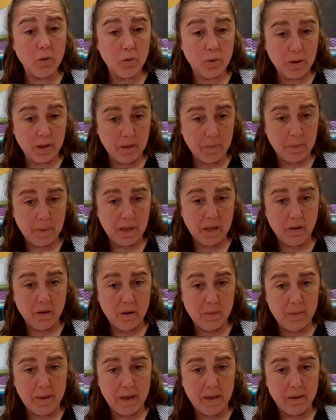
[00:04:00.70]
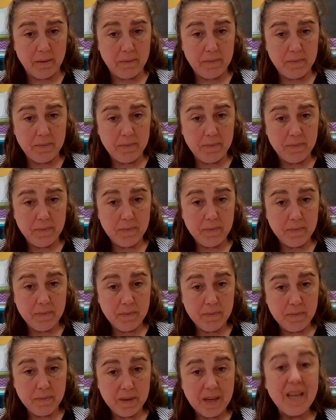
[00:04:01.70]
or the pyramid?
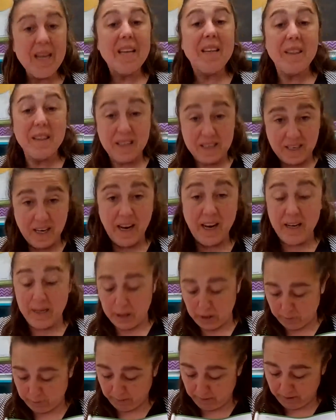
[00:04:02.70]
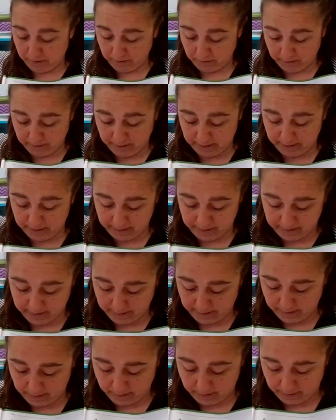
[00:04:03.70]
The tennis balls are in a
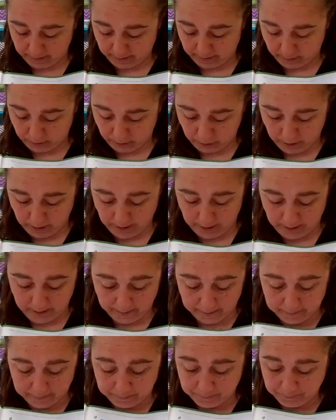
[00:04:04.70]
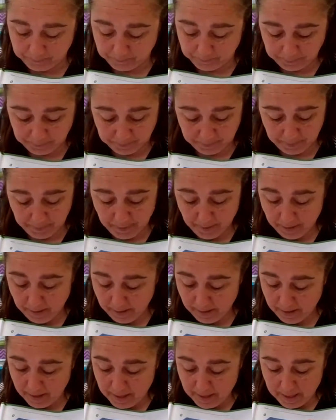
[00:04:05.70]
cylinder. Good job.
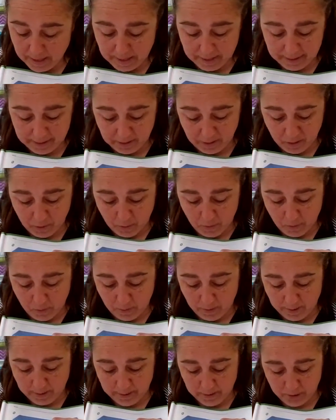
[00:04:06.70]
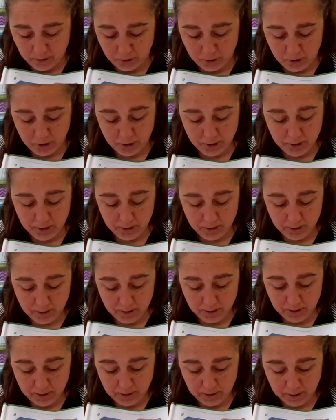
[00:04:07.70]
Is it the orange,
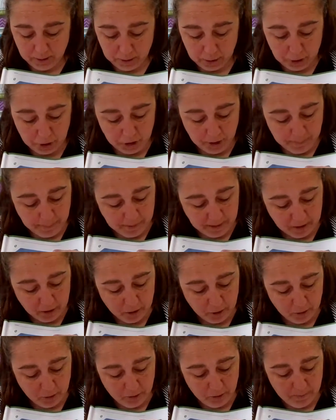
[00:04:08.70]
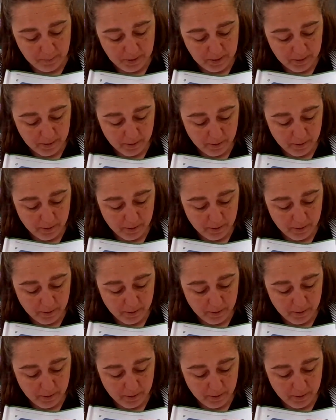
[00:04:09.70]
the shipping tube,